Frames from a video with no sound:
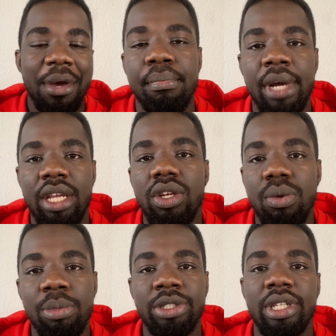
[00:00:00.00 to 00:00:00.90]
Mind you,
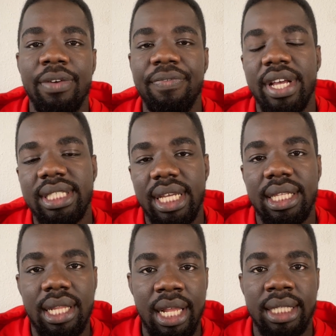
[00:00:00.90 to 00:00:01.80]
most of the first
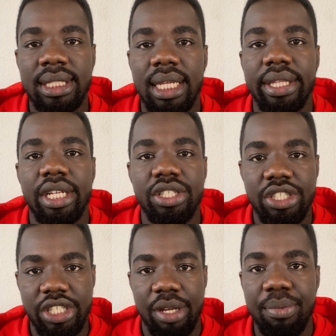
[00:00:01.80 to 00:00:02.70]
aid classes are done in
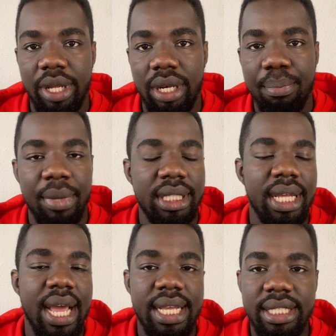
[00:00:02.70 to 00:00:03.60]
German, but they
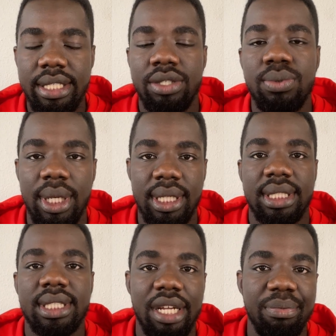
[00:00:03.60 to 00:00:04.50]
are easy to
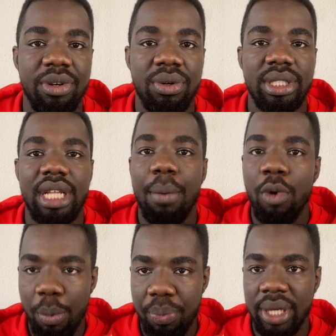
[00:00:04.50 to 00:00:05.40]
understand because they are
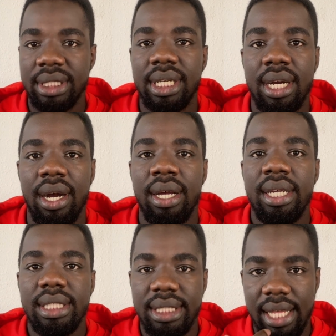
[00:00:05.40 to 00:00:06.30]
more practical
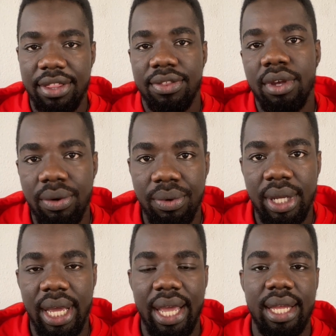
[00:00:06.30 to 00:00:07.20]
than
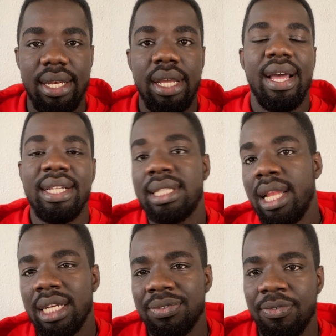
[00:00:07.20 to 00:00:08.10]
theory, and it
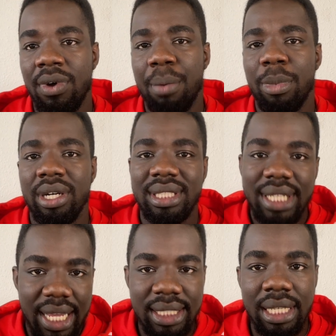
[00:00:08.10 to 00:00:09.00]
lasts for about
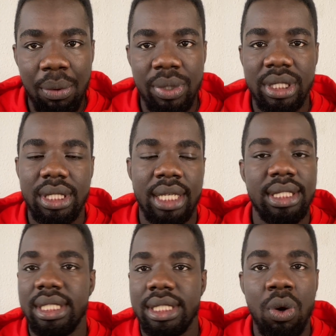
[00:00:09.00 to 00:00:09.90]
8 hours, as
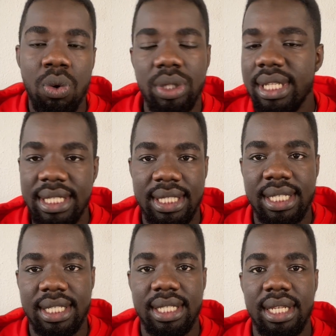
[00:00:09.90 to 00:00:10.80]
in it's a whole day
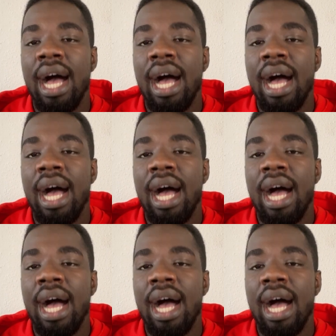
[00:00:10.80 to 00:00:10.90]
section.